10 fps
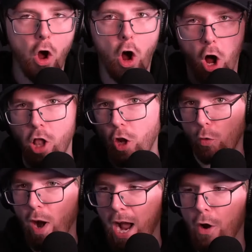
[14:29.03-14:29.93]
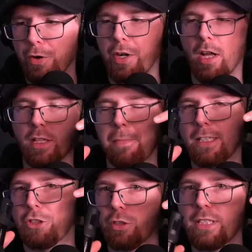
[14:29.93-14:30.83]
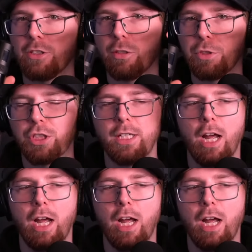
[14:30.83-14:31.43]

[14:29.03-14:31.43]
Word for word: all-around unlimited two tattoo machine,